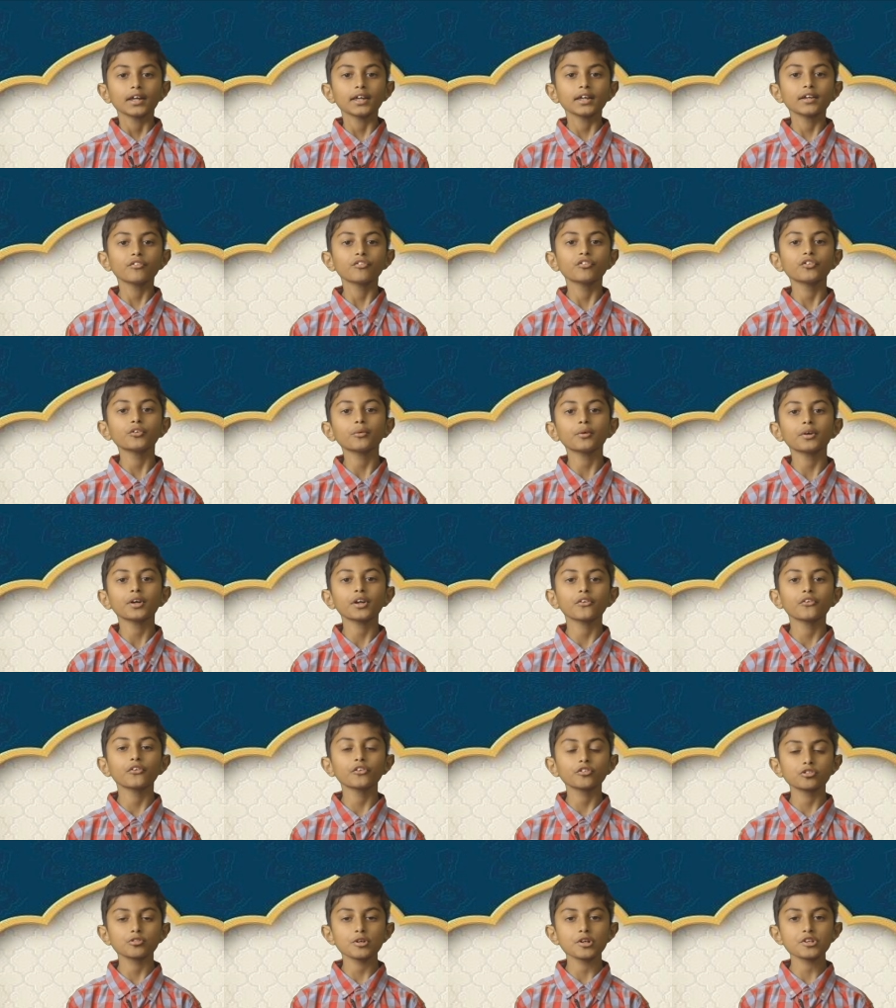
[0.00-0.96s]
If you are in a
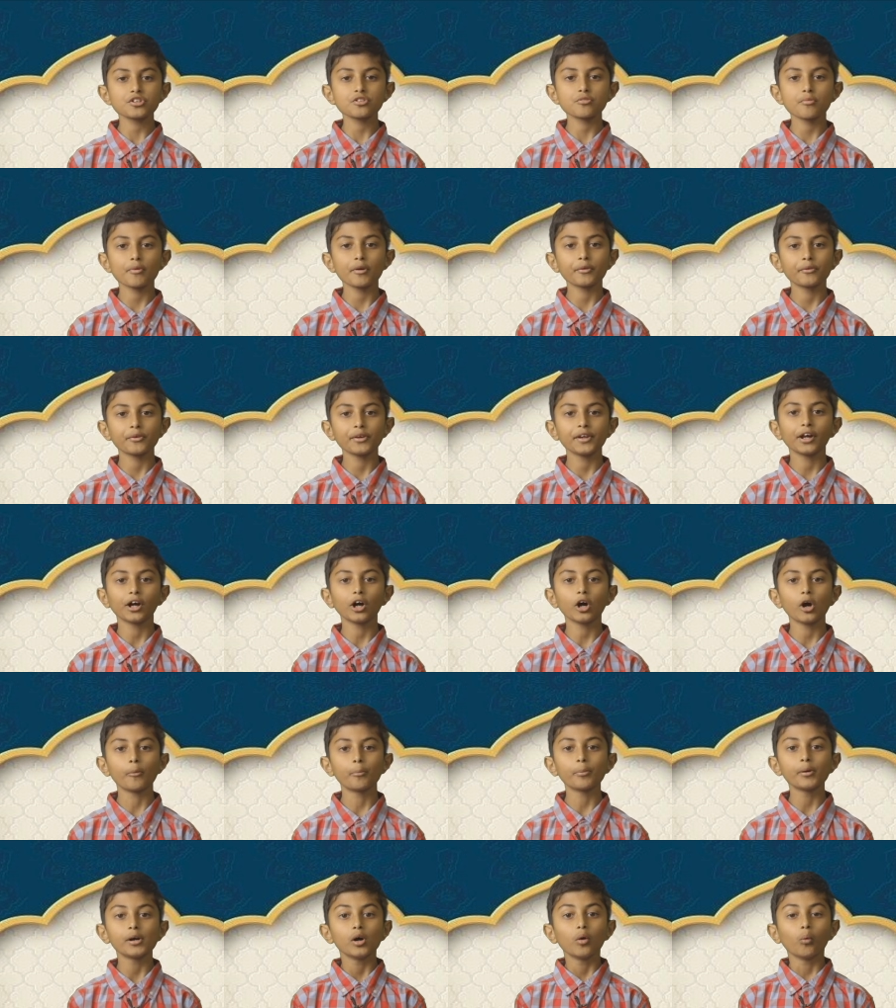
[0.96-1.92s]
situation where you need
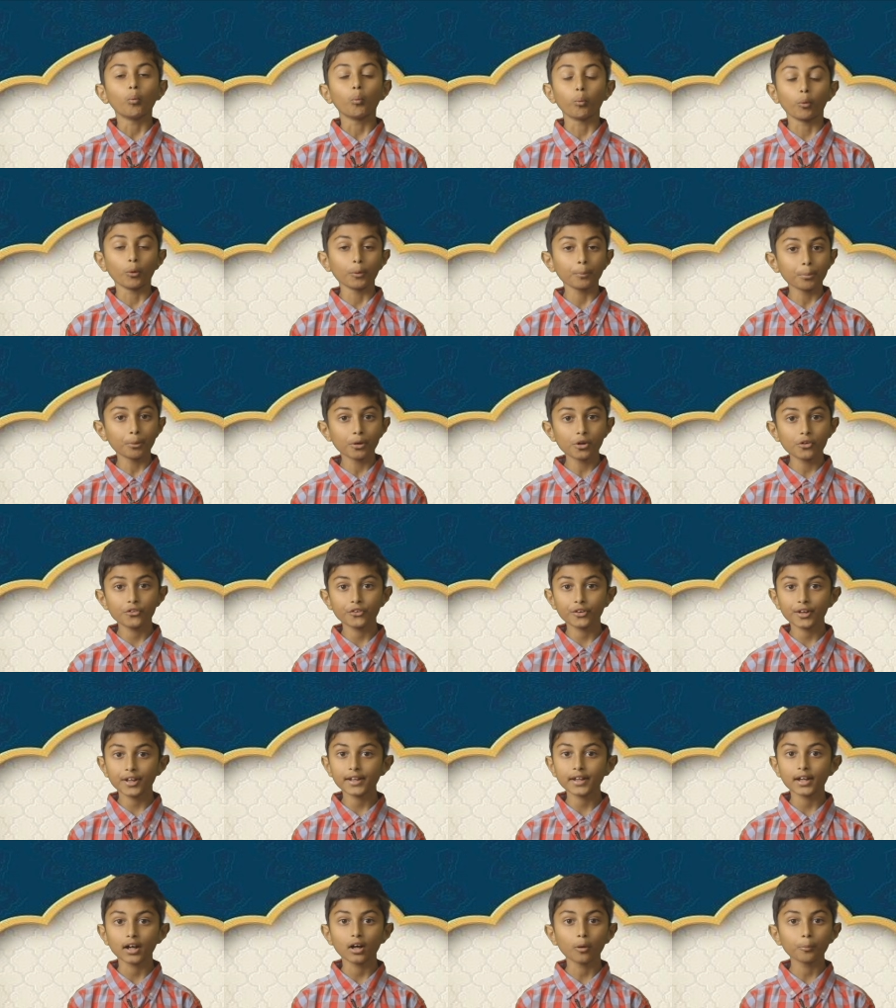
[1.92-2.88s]
help, would person
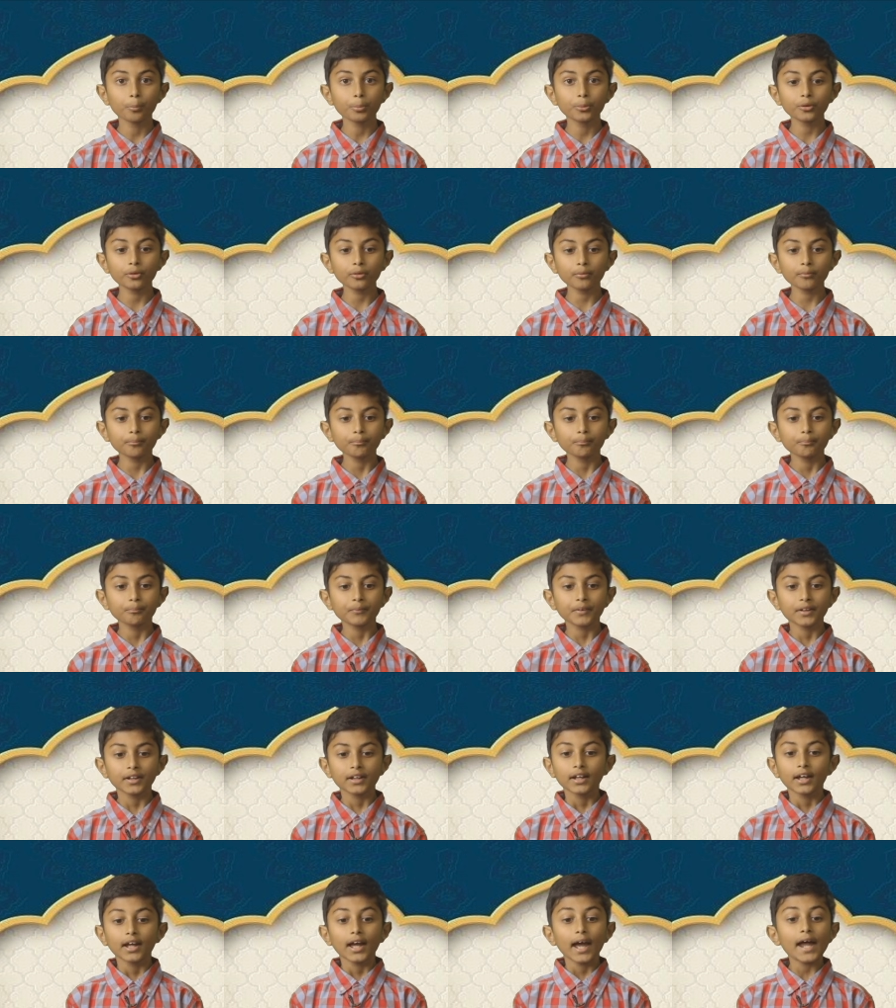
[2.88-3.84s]
A help you?
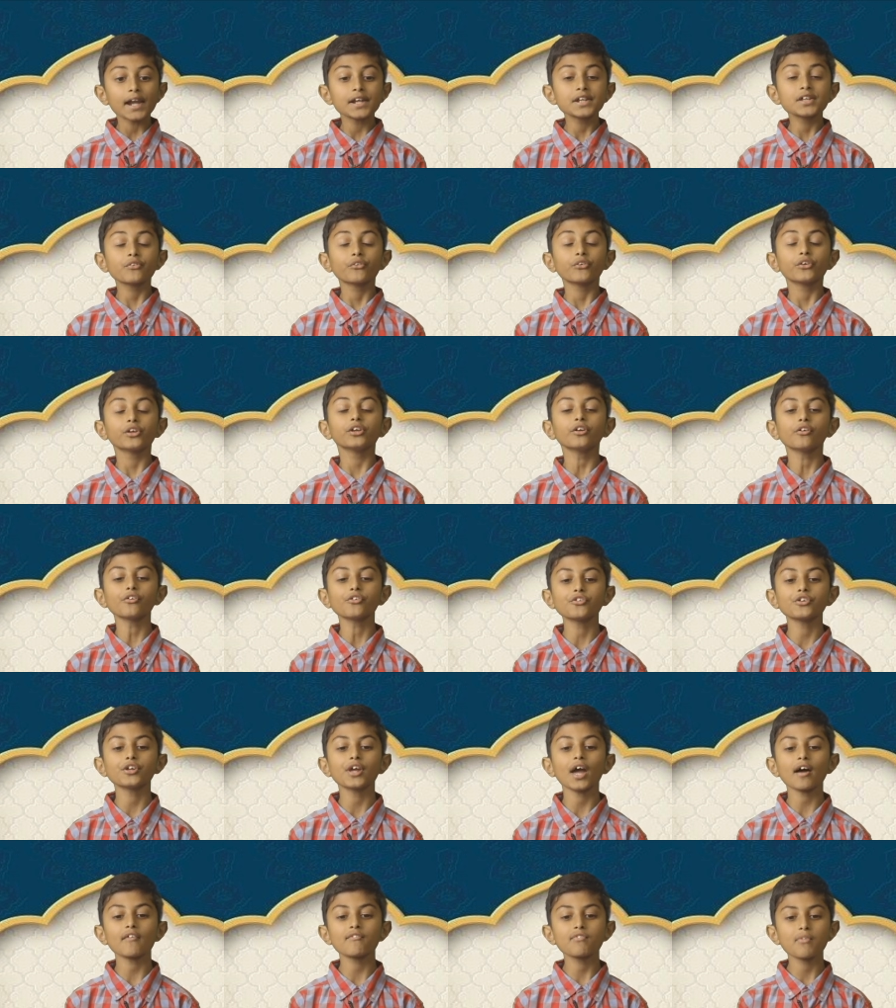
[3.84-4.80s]
And does he or
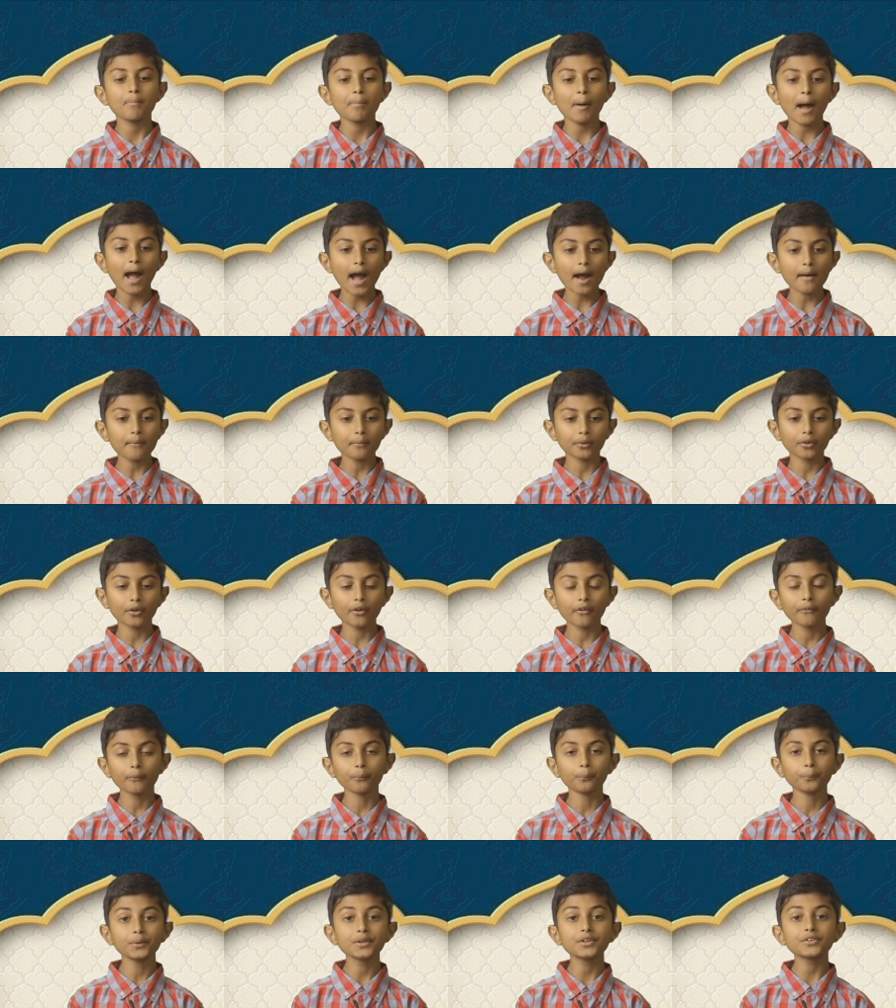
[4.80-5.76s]
she have the power
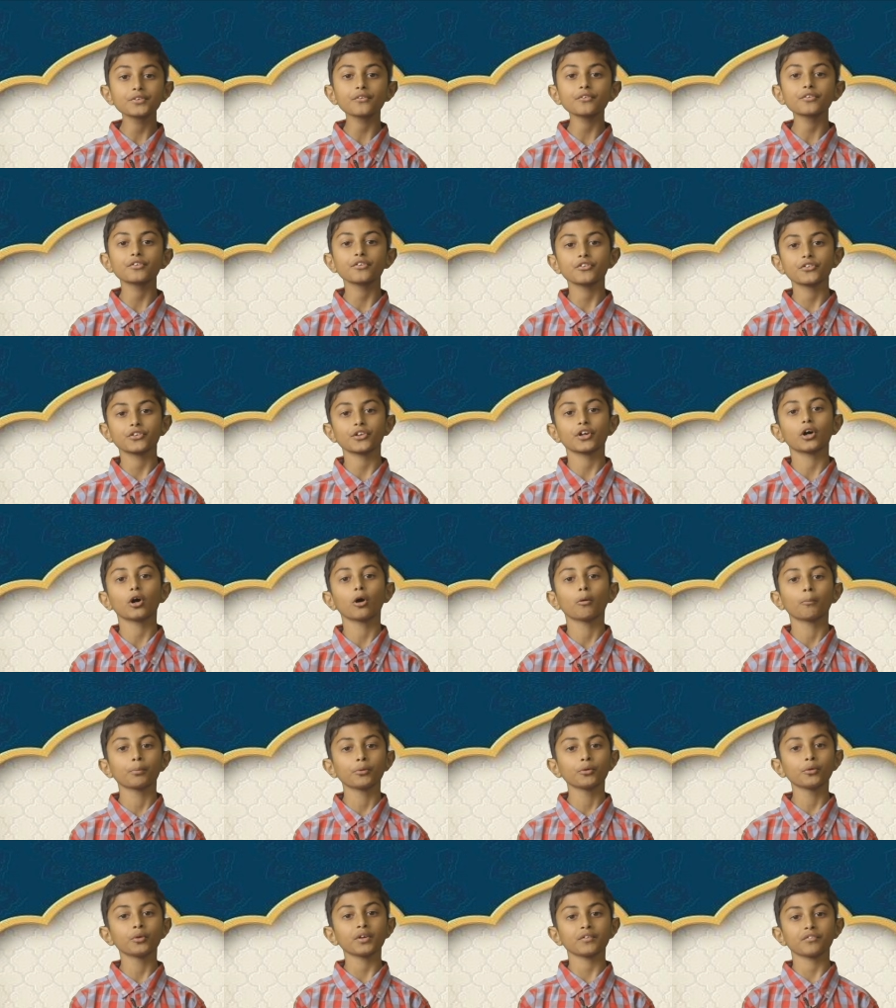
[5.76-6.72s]
or the resources to help
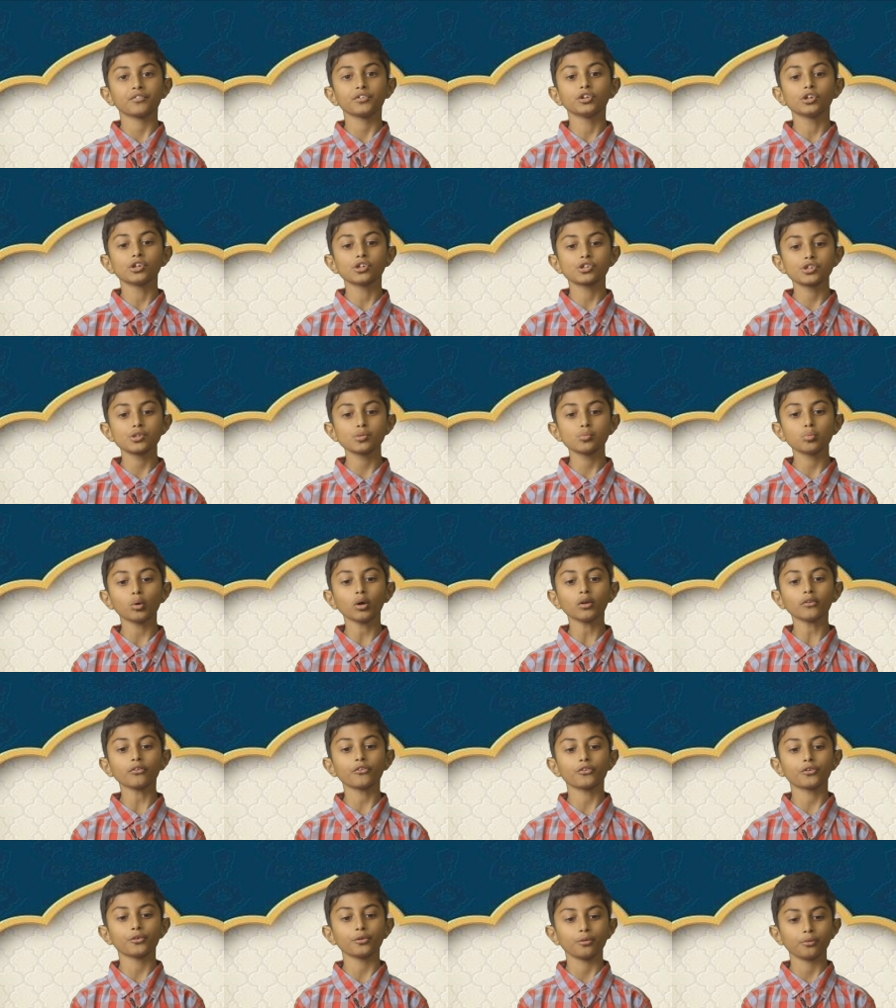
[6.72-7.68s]
you if he or she
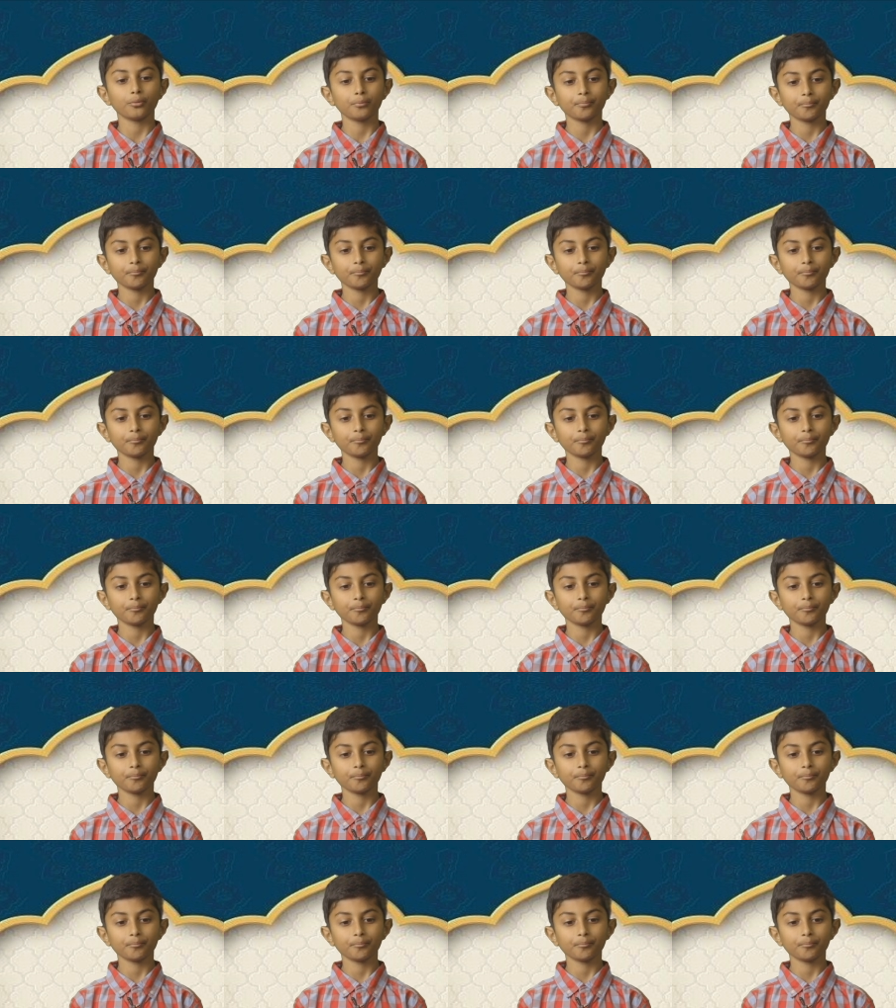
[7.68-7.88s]
wants to?